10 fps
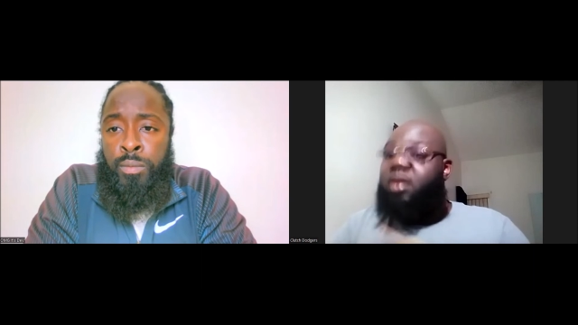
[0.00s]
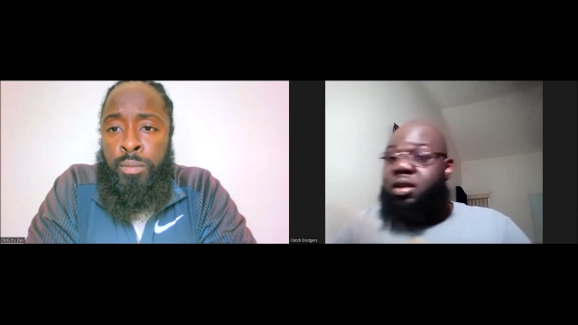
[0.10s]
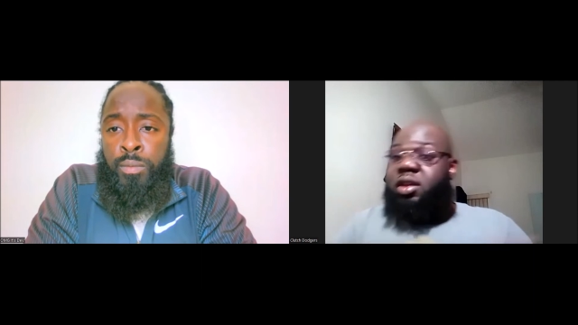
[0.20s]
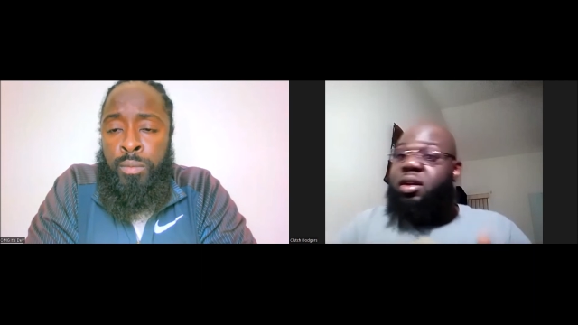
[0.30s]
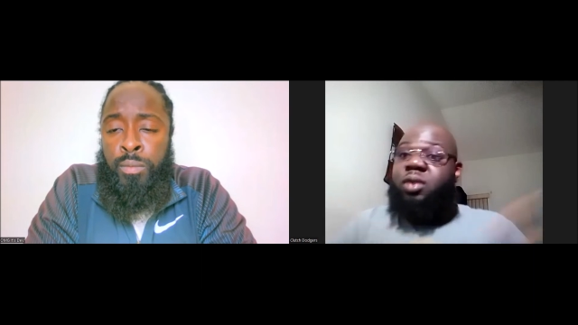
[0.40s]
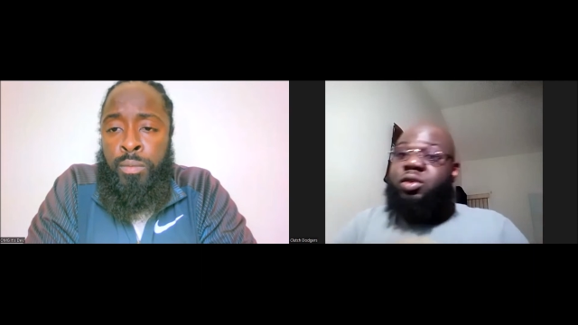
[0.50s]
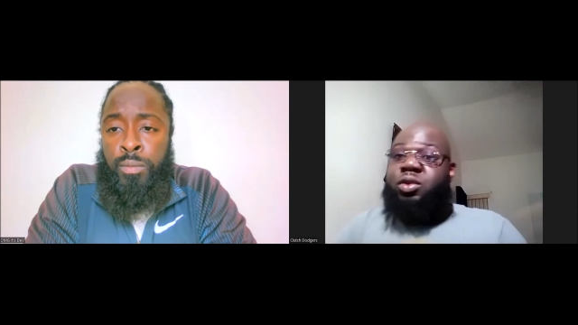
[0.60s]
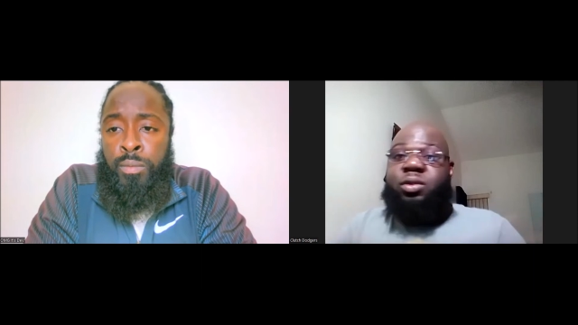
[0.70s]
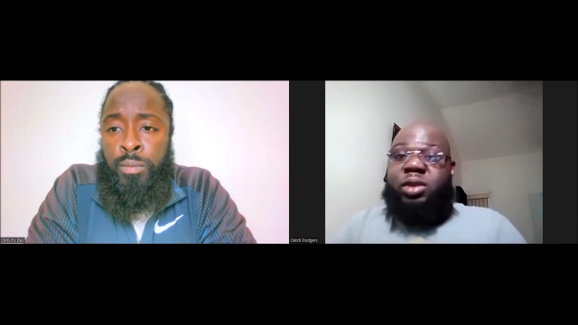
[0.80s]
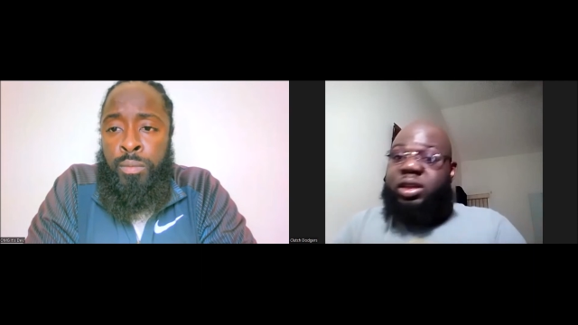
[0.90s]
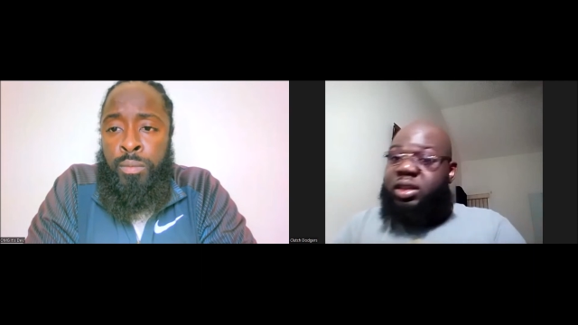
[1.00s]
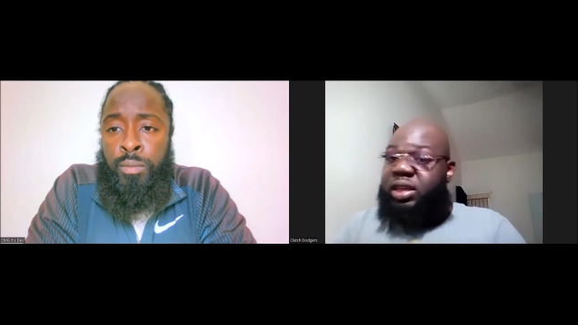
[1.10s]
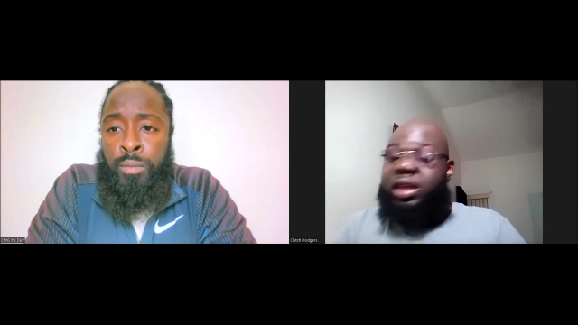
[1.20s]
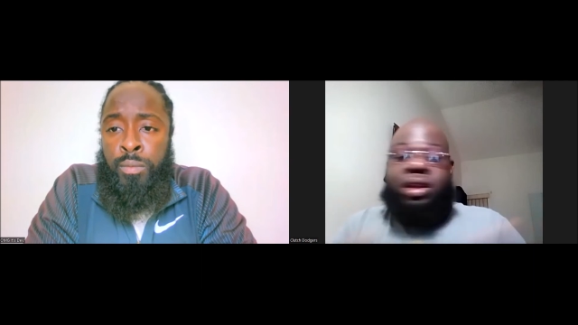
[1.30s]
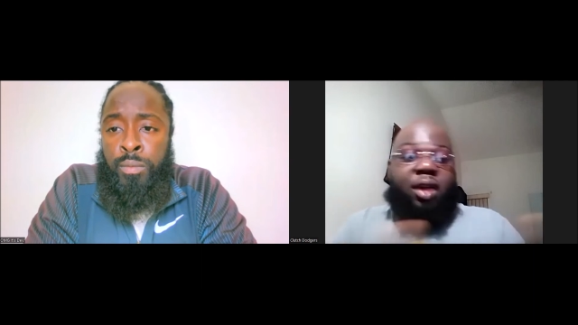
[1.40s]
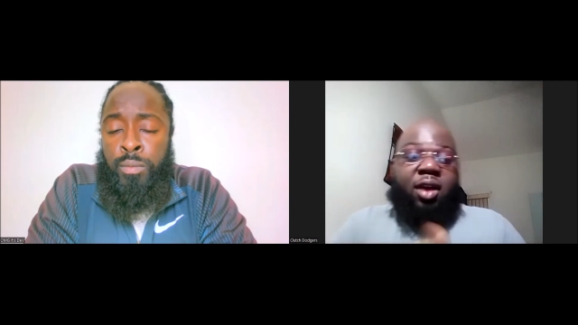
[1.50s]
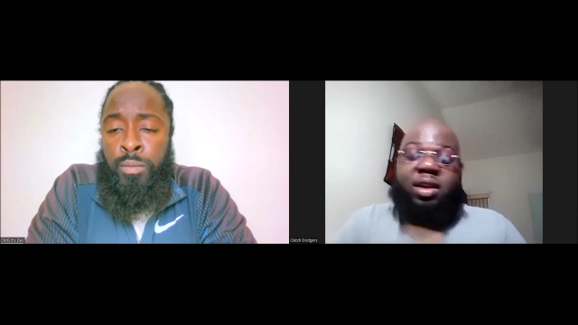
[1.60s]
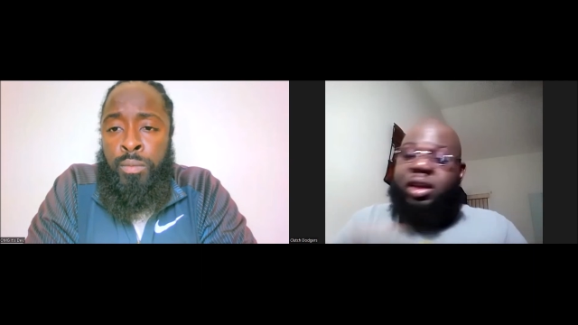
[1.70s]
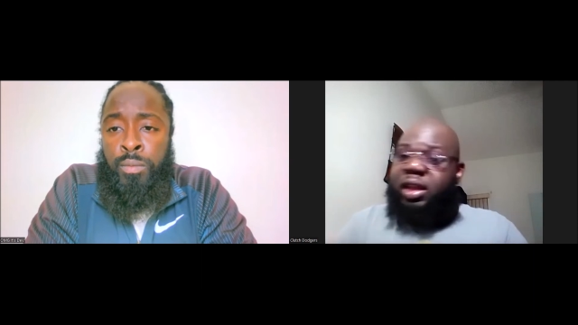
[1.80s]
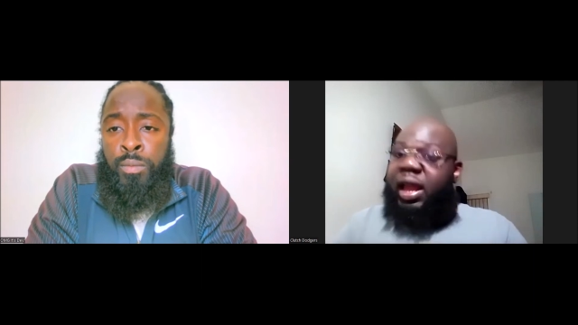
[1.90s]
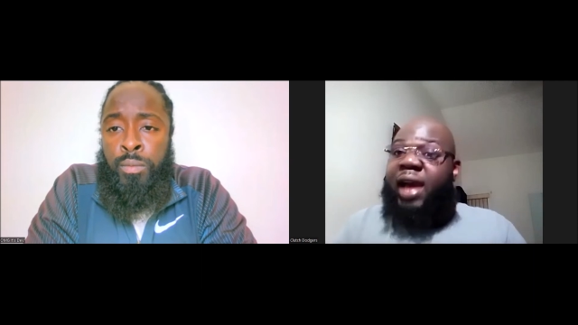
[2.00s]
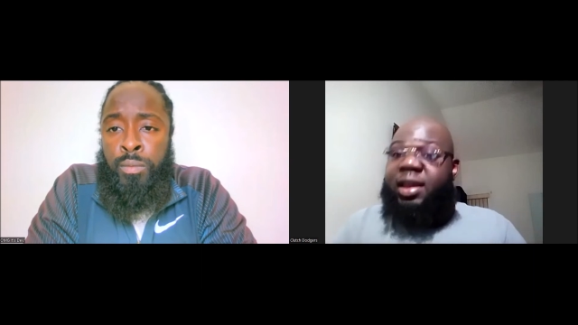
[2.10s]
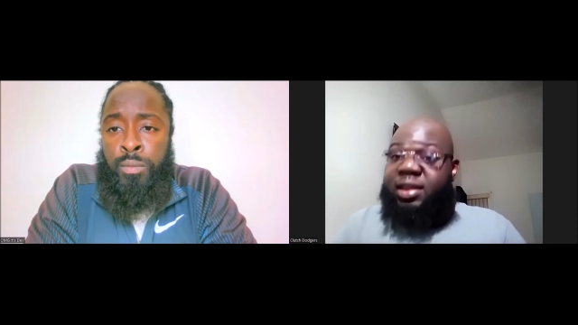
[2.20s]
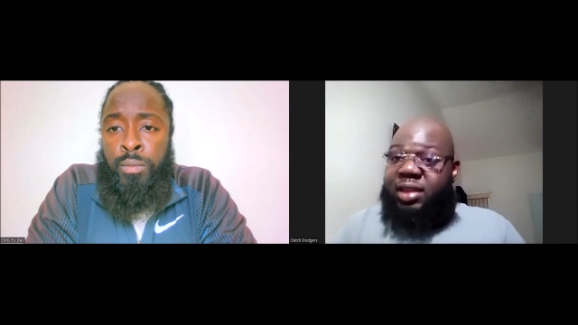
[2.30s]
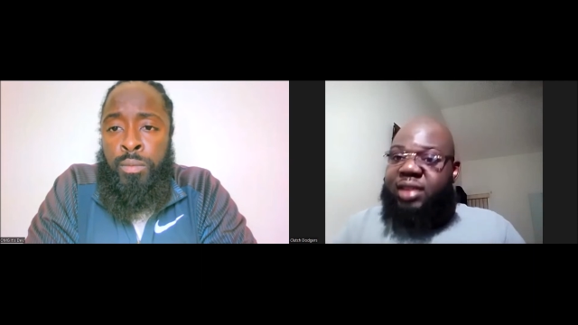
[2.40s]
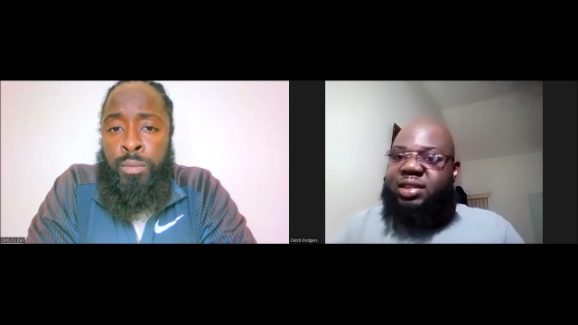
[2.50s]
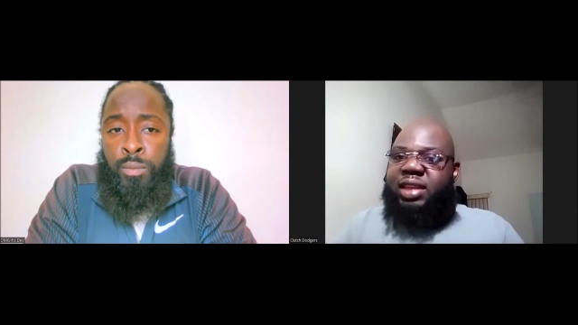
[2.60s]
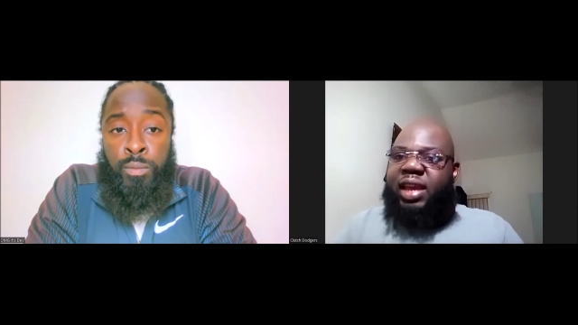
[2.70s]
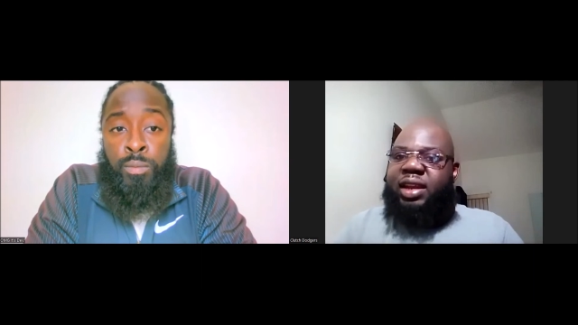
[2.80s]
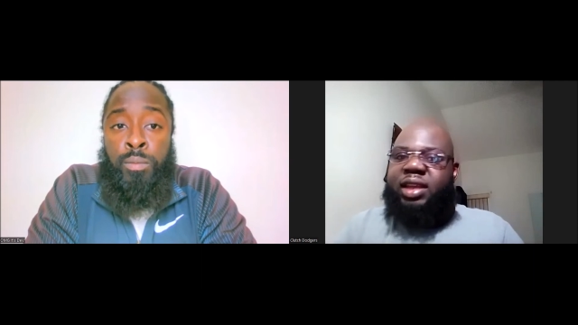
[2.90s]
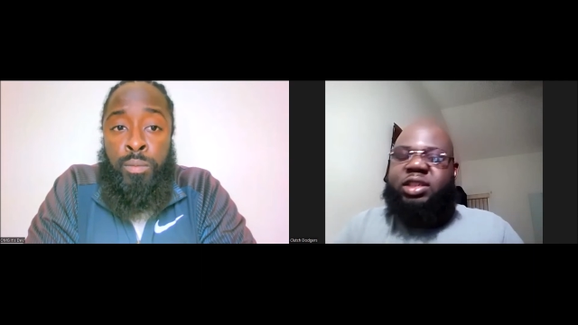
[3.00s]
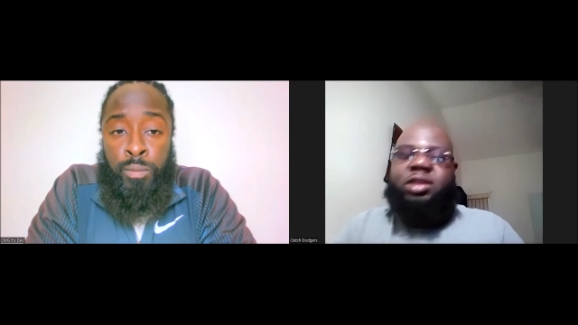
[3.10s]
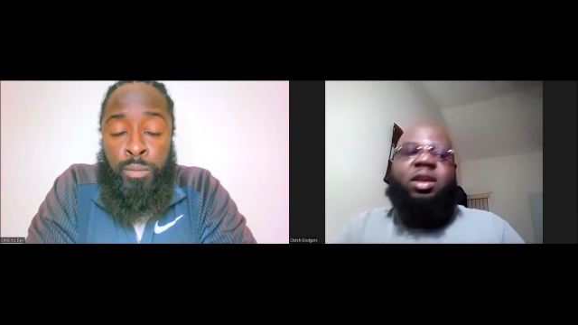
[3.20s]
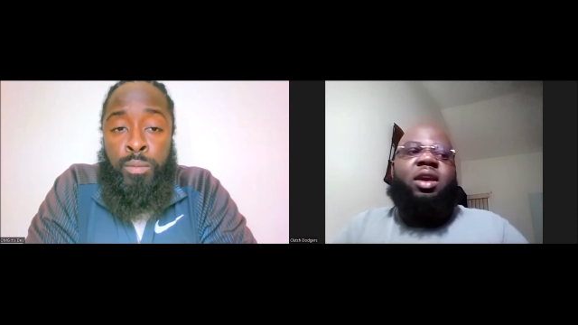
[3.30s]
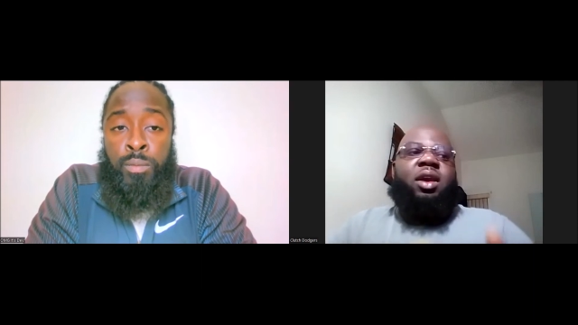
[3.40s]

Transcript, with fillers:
Speaker 1: you know, doing the deed on the clock and things of that nature.